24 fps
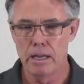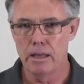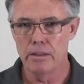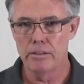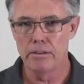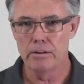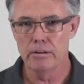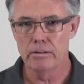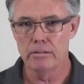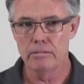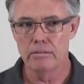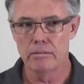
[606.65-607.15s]
Now
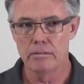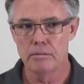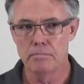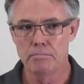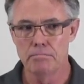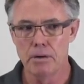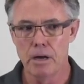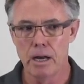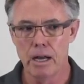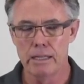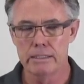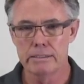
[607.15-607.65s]
the
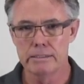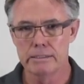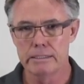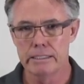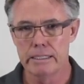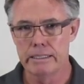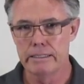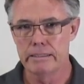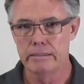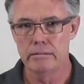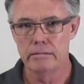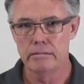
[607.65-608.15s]

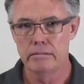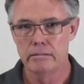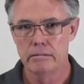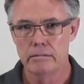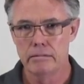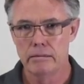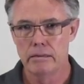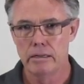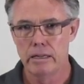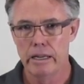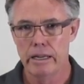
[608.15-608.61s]
parts in